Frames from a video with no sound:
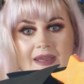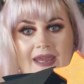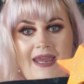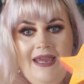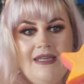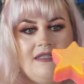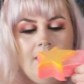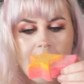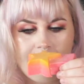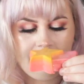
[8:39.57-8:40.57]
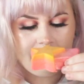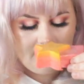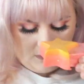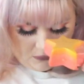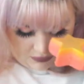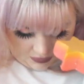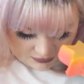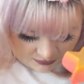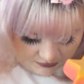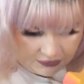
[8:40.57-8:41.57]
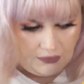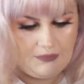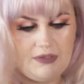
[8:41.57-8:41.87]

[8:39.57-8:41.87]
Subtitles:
is, oh God, just dropped